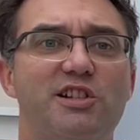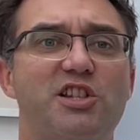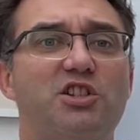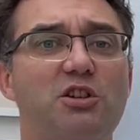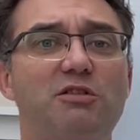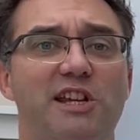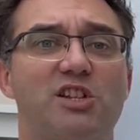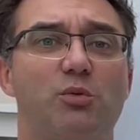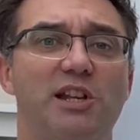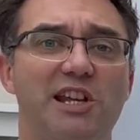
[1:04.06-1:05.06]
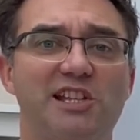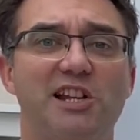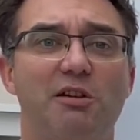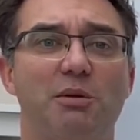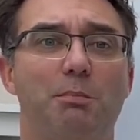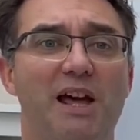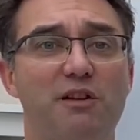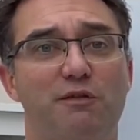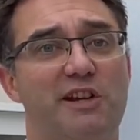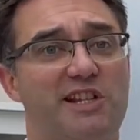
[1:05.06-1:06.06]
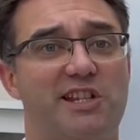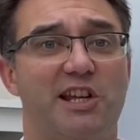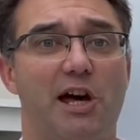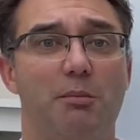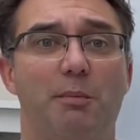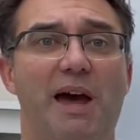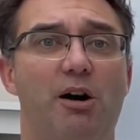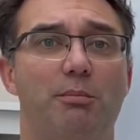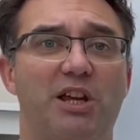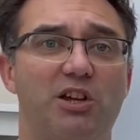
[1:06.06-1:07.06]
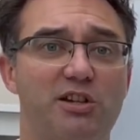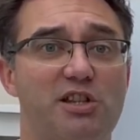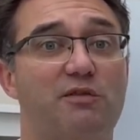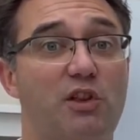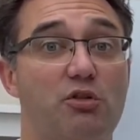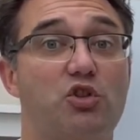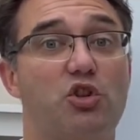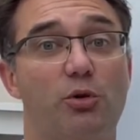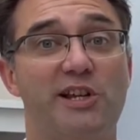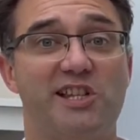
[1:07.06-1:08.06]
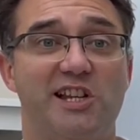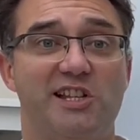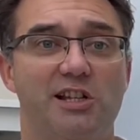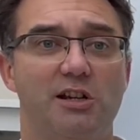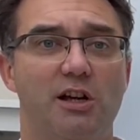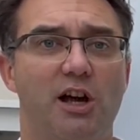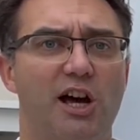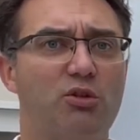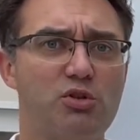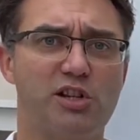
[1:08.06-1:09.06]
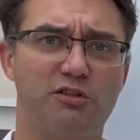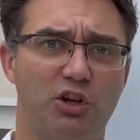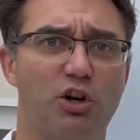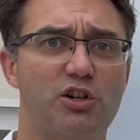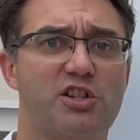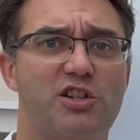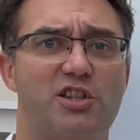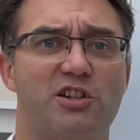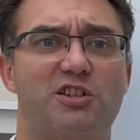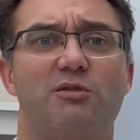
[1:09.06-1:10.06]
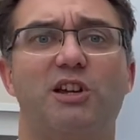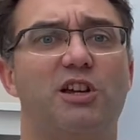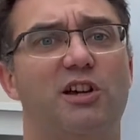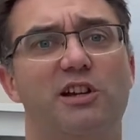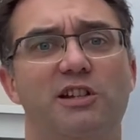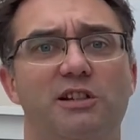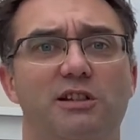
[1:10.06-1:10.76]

To do this, we need to know the benefits that come about because of those choices and also the costs that are incurred.